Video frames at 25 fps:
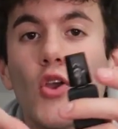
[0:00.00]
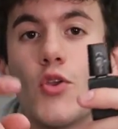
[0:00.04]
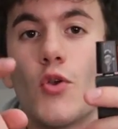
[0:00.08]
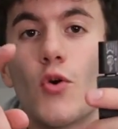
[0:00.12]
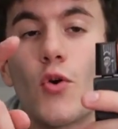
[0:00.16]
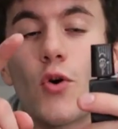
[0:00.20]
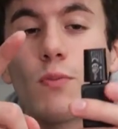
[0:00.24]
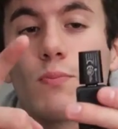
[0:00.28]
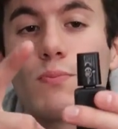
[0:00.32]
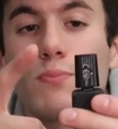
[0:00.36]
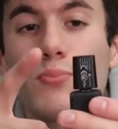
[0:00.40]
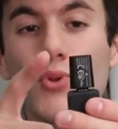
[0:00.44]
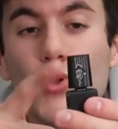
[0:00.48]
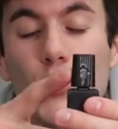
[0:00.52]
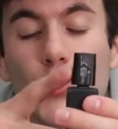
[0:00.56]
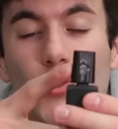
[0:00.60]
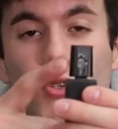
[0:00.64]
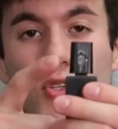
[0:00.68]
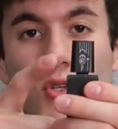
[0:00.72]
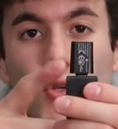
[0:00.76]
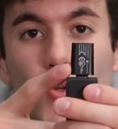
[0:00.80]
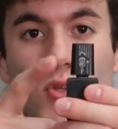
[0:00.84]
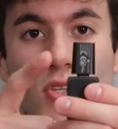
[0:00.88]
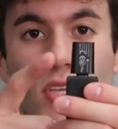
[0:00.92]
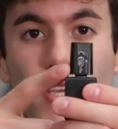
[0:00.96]
your
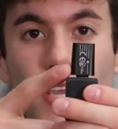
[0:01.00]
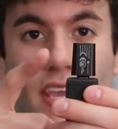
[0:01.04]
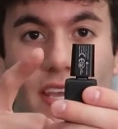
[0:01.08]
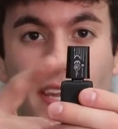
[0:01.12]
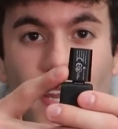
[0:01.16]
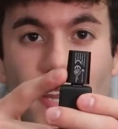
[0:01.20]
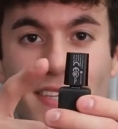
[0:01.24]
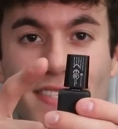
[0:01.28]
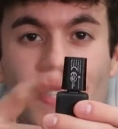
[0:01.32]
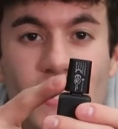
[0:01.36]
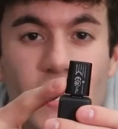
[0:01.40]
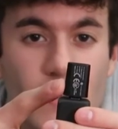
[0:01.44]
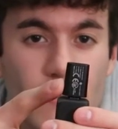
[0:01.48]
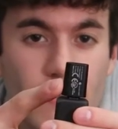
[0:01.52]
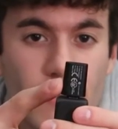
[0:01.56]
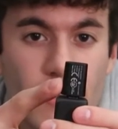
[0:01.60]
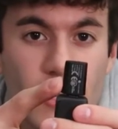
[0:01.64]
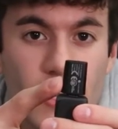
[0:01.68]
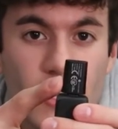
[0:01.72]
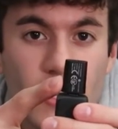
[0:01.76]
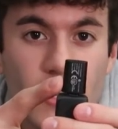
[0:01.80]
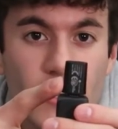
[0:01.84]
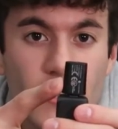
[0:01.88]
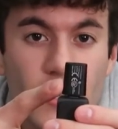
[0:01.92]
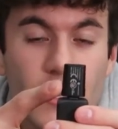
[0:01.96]
Bluetooth
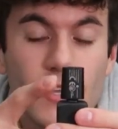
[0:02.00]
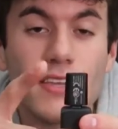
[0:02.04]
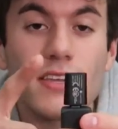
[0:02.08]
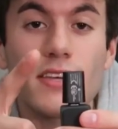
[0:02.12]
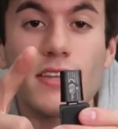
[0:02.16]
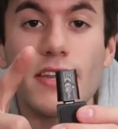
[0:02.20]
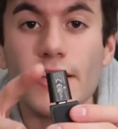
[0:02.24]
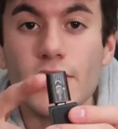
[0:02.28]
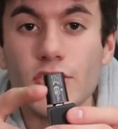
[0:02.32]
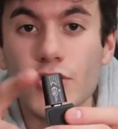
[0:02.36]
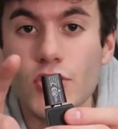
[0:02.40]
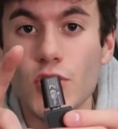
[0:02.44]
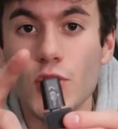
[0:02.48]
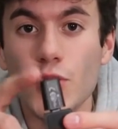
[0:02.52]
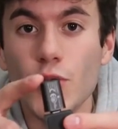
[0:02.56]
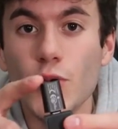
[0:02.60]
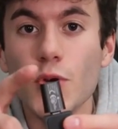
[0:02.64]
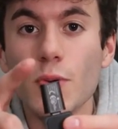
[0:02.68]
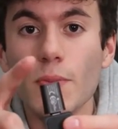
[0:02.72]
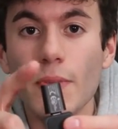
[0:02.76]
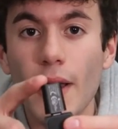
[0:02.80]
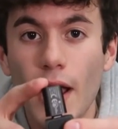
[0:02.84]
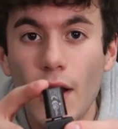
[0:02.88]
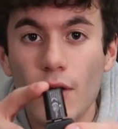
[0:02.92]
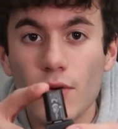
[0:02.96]
connectivity that connects to
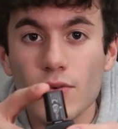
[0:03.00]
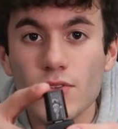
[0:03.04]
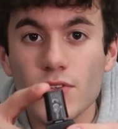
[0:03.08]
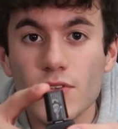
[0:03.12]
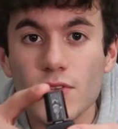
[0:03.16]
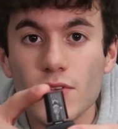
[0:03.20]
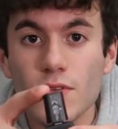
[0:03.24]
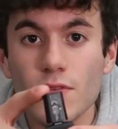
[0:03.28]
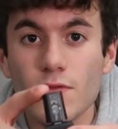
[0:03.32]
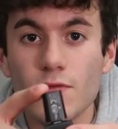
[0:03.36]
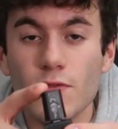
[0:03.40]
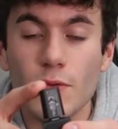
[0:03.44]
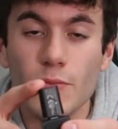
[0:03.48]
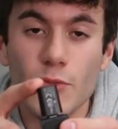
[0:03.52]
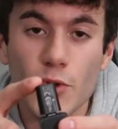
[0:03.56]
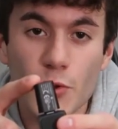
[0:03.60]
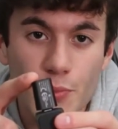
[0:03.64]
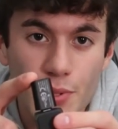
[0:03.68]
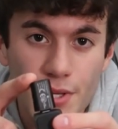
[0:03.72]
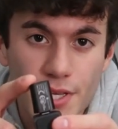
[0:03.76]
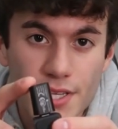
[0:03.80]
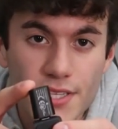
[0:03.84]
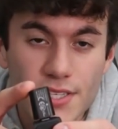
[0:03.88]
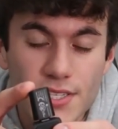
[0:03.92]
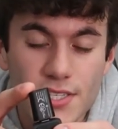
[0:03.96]
your mouse from your
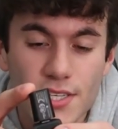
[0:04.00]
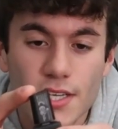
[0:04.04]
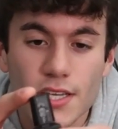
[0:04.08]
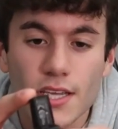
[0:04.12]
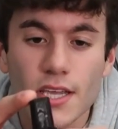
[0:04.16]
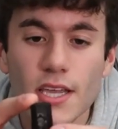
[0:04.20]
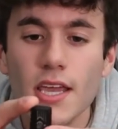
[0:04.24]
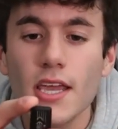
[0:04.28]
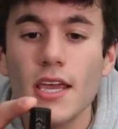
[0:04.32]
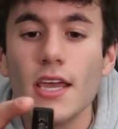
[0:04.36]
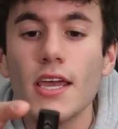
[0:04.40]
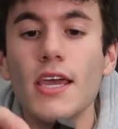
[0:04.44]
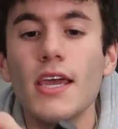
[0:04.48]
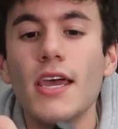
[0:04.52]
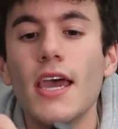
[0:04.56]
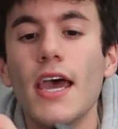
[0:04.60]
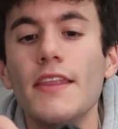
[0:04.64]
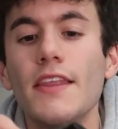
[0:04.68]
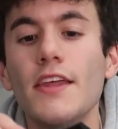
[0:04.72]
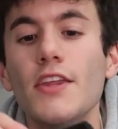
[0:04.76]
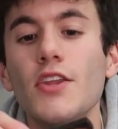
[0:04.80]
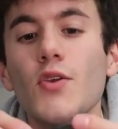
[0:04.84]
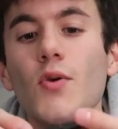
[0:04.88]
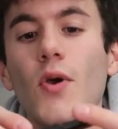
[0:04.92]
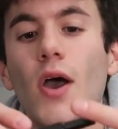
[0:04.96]
PC,
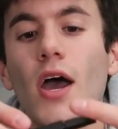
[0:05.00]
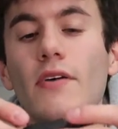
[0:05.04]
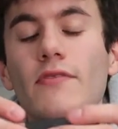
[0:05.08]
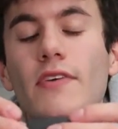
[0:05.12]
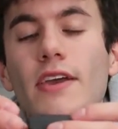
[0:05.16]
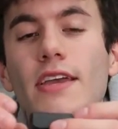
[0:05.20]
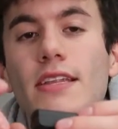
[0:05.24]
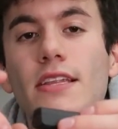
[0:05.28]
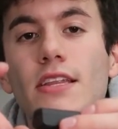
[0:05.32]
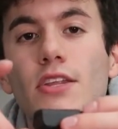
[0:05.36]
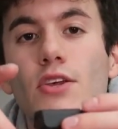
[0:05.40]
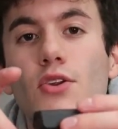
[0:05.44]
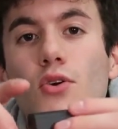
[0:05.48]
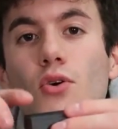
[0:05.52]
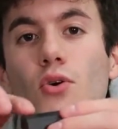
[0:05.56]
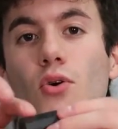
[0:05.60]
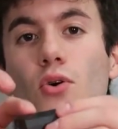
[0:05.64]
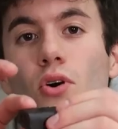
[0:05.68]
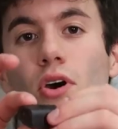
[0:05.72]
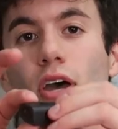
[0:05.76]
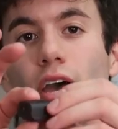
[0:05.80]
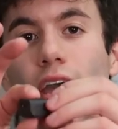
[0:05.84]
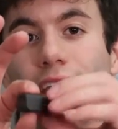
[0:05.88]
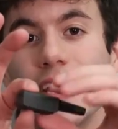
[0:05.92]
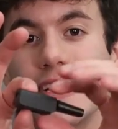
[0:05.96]
and then you have a
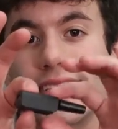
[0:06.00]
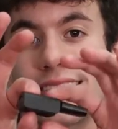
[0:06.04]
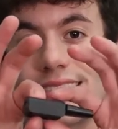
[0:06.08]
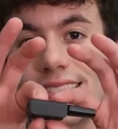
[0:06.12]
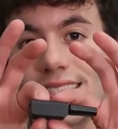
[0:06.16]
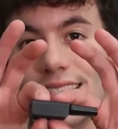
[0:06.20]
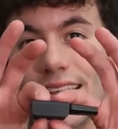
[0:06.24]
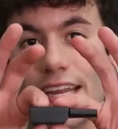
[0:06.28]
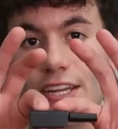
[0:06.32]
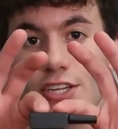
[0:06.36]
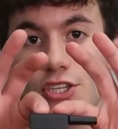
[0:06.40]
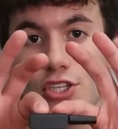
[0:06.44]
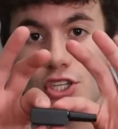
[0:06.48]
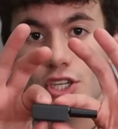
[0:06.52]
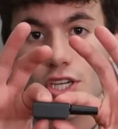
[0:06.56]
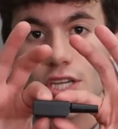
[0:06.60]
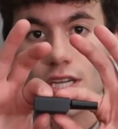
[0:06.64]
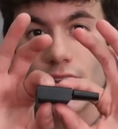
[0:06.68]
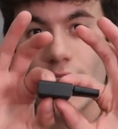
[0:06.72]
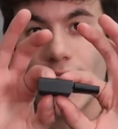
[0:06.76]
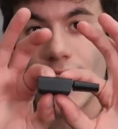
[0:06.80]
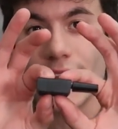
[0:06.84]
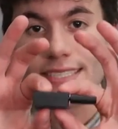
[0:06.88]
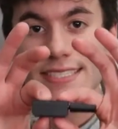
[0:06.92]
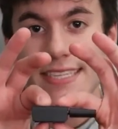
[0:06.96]
little
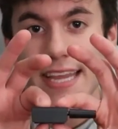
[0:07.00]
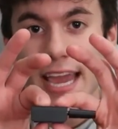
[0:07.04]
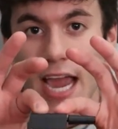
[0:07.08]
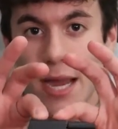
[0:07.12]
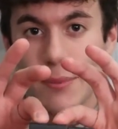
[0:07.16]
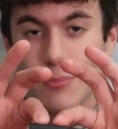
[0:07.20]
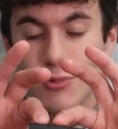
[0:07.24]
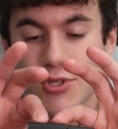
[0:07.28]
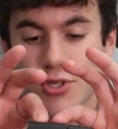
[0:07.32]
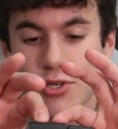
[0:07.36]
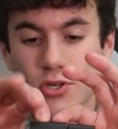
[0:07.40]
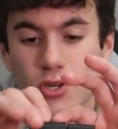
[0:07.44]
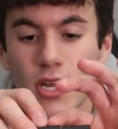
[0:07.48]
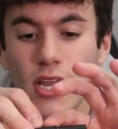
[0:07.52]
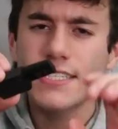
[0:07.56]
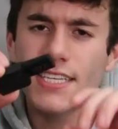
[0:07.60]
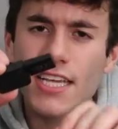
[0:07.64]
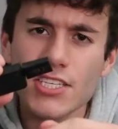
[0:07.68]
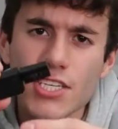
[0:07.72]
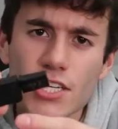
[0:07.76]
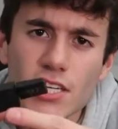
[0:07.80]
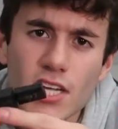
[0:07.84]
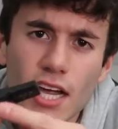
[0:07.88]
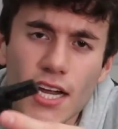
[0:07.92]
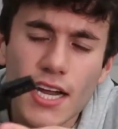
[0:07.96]
extension adapter. It's
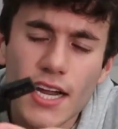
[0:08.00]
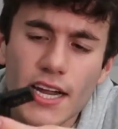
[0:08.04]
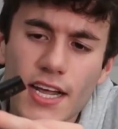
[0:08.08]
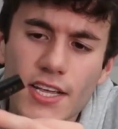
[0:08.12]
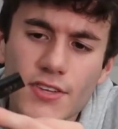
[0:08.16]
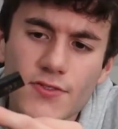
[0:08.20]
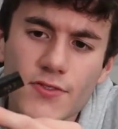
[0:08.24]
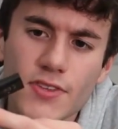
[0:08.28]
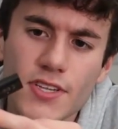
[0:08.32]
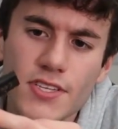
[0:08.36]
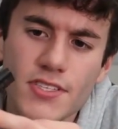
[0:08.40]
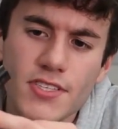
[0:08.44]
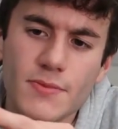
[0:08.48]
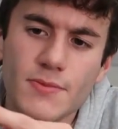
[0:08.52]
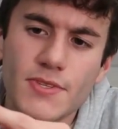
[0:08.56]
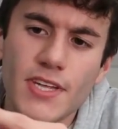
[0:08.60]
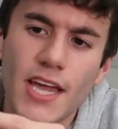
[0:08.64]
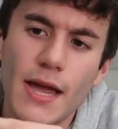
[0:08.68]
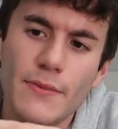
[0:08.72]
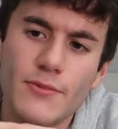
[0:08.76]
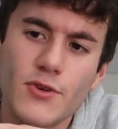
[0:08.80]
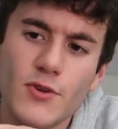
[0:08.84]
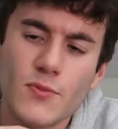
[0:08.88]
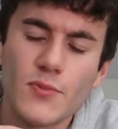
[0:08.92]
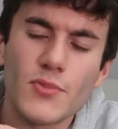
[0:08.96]
actually kind of nice for this
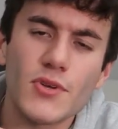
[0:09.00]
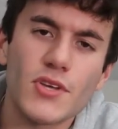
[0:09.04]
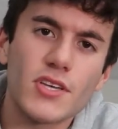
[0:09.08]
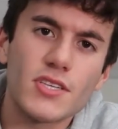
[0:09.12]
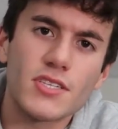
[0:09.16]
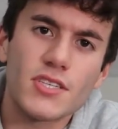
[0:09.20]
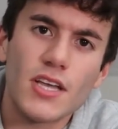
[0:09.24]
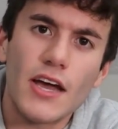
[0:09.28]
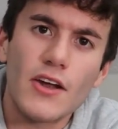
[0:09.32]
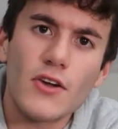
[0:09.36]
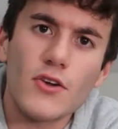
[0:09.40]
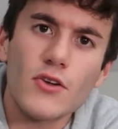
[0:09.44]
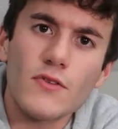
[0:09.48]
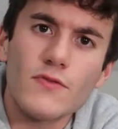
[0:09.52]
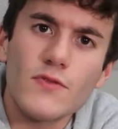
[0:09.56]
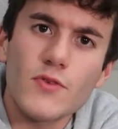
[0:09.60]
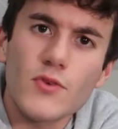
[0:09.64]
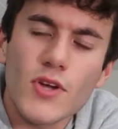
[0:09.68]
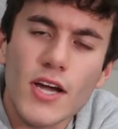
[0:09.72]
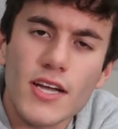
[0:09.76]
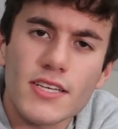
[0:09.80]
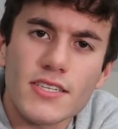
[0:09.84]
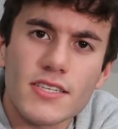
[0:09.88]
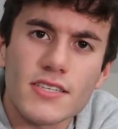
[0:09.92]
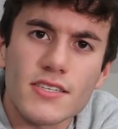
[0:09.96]
adapter because I don't know if you
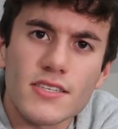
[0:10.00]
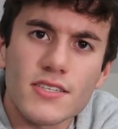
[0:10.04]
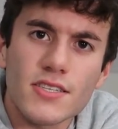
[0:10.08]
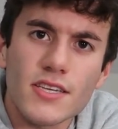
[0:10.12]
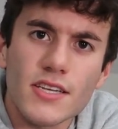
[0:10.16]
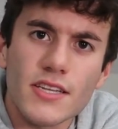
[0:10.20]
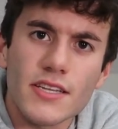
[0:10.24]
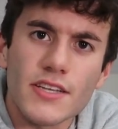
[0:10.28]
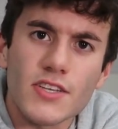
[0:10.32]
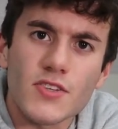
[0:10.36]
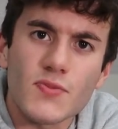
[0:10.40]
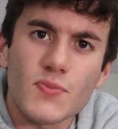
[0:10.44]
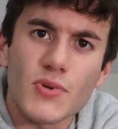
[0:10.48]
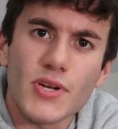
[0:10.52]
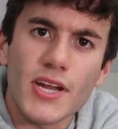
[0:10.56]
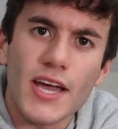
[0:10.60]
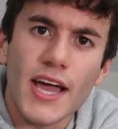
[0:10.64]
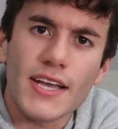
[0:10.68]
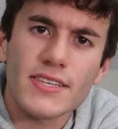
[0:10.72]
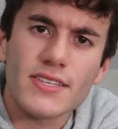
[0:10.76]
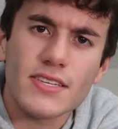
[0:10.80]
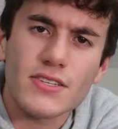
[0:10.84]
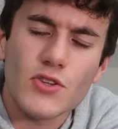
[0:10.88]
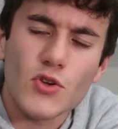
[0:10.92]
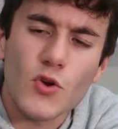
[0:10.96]
guys can see this, but it
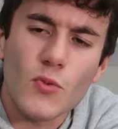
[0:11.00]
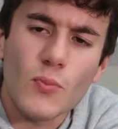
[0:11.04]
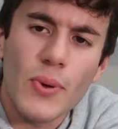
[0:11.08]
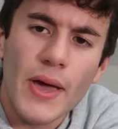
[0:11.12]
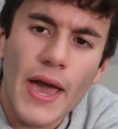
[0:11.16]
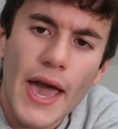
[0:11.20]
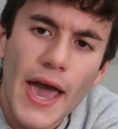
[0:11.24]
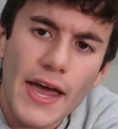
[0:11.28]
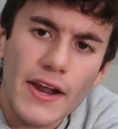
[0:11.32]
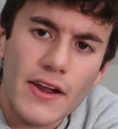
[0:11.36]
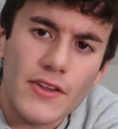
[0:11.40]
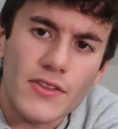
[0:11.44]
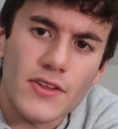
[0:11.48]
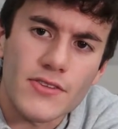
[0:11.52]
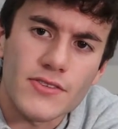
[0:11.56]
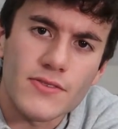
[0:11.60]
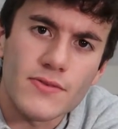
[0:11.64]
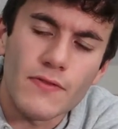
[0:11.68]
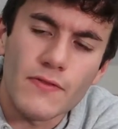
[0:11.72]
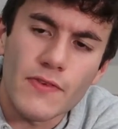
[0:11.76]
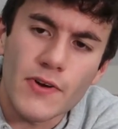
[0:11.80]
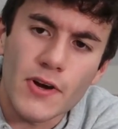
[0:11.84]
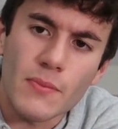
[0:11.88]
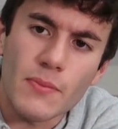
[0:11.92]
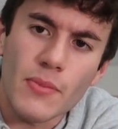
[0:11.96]
has a little pad on the
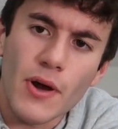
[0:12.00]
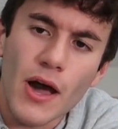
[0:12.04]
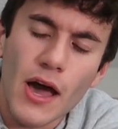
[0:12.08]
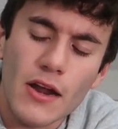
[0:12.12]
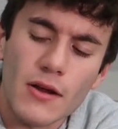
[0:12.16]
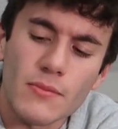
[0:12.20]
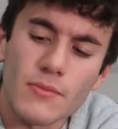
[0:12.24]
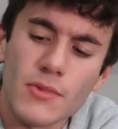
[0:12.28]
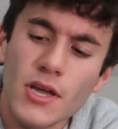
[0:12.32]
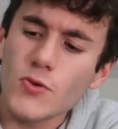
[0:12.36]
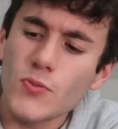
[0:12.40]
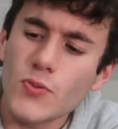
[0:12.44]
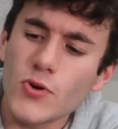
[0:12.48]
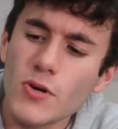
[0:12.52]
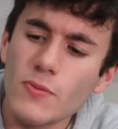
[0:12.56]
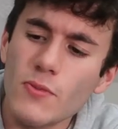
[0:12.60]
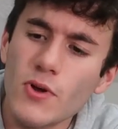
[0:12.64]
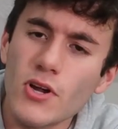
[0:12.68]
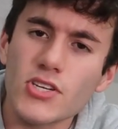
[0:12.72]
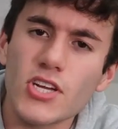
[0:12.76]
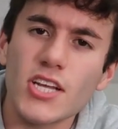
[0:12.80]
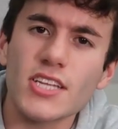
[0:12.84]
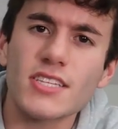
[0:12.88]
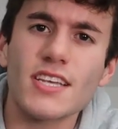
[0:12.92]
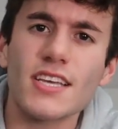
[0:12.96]
very bottom. So pretty
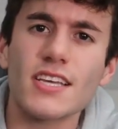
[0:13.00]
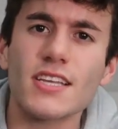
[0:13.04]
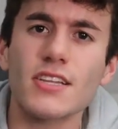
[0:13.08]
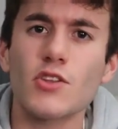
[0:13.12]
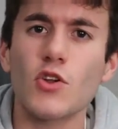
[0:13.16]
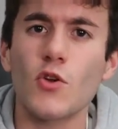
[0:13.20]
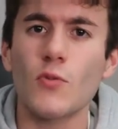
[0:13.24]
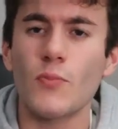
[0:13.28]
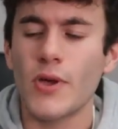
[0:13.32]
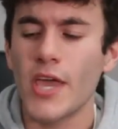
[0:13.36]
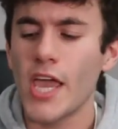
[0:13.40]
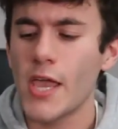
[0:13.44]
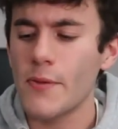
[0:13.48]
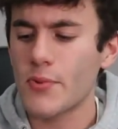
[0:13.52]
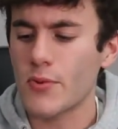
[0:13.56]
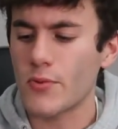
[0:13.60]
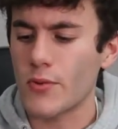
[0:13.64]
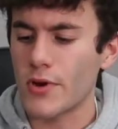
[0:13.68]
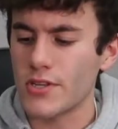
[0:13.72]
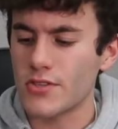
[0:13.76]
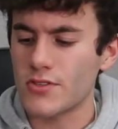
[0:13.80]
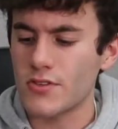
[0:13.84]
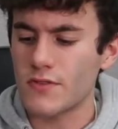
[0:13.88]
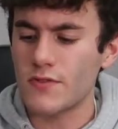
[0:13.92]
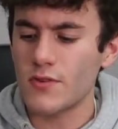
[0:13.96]
much it's like a little
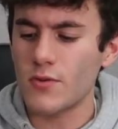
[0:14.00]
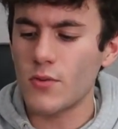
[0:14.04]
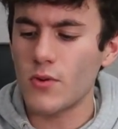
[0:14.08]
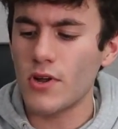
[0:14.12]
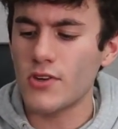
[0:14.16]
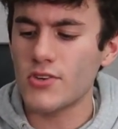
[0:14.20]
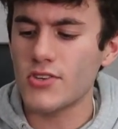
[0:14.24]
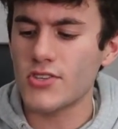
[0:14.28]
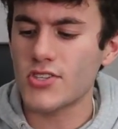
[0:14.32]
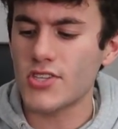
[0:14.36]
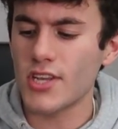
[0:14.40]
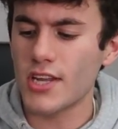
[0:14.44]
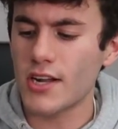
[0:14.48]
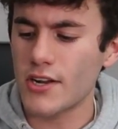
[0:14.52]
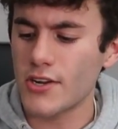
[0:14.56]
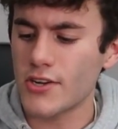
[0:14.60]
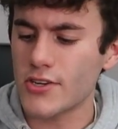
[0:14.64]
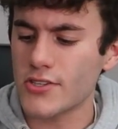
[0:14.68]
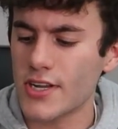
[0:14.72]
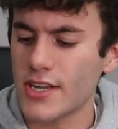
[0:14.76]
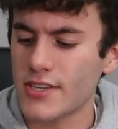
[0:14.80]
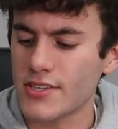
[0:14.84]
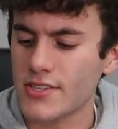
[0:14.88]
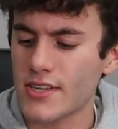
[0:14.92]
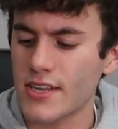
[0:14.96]
paperweight. So if you want to just sit on your
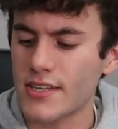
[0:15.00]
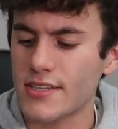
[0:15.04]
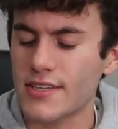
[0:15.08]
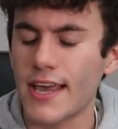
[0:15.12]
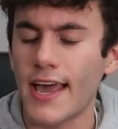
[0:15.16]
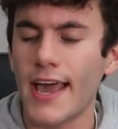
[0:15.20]
desk like